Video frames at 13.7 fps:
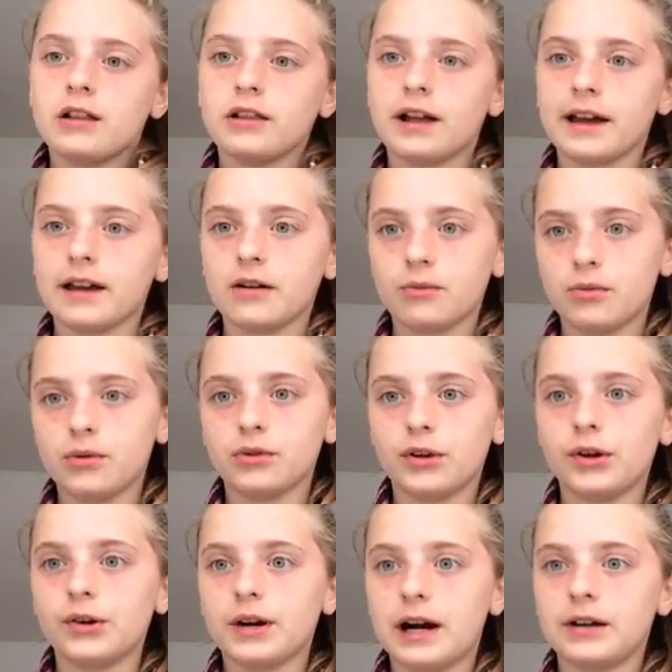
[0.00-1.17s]
will
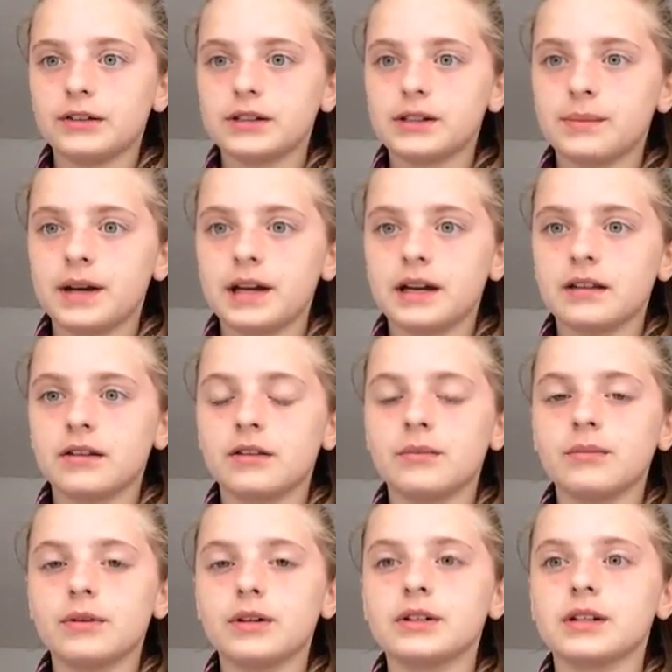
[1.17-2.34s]
know how to make
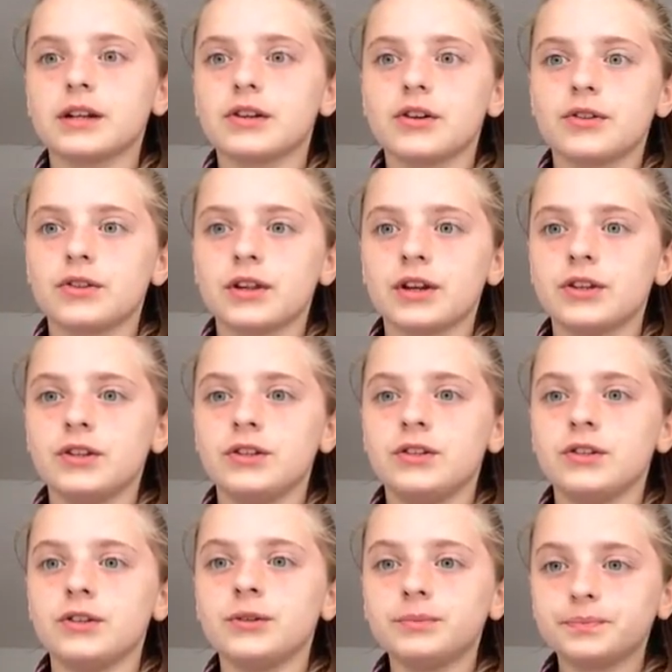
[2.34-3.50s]
them, because I don't think you
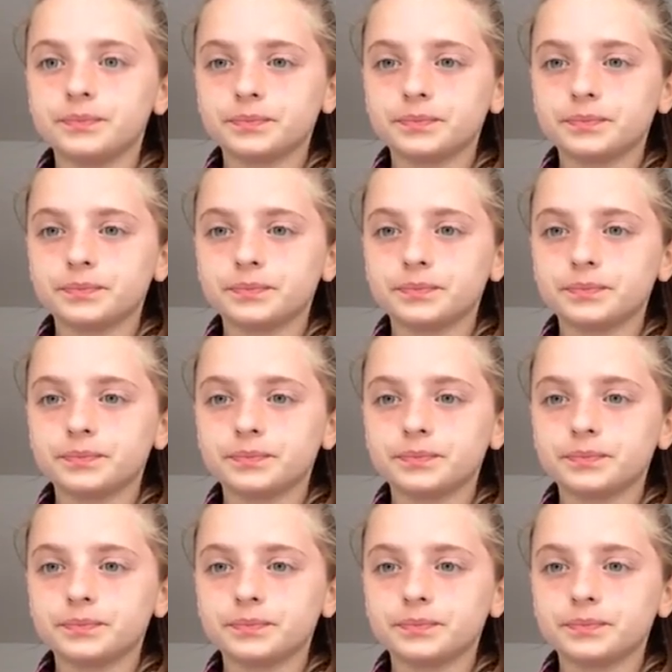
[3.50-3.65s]
do.